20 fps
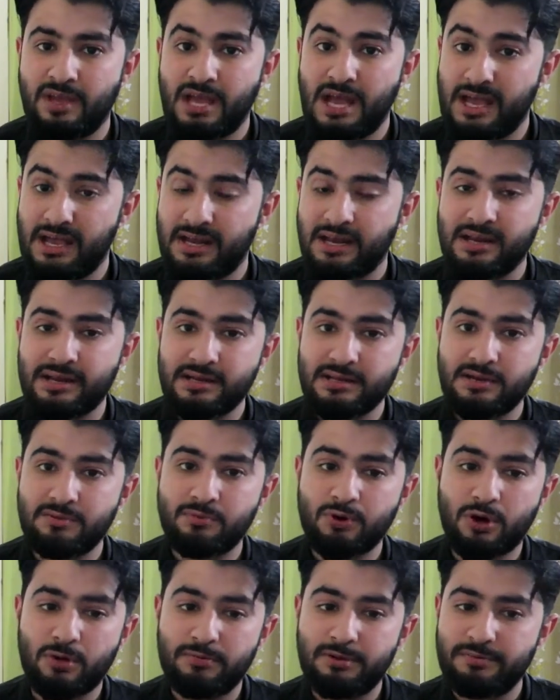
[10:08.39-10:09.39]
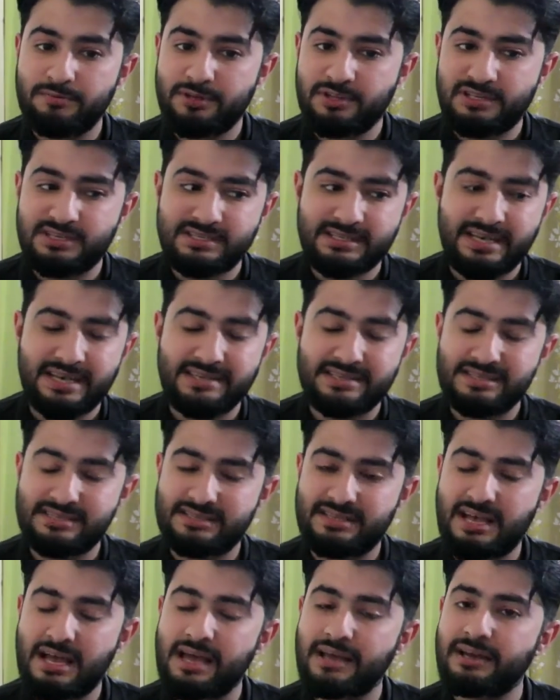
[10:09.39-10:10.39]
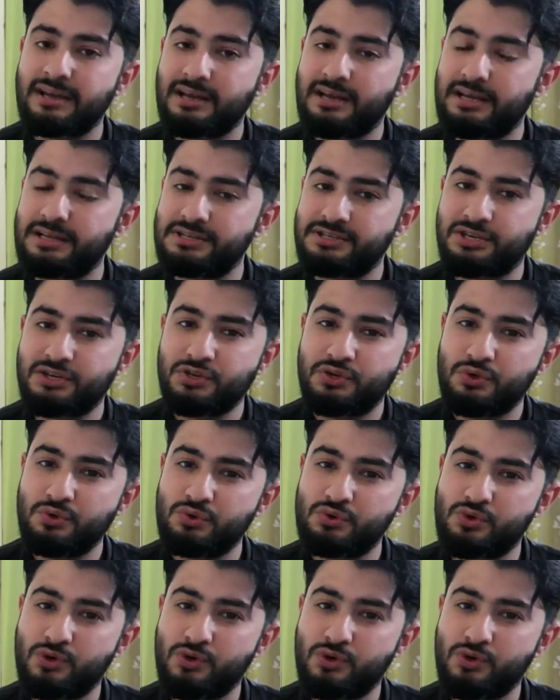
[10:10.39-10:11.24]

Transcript: And another problem in this case is the agriculture use.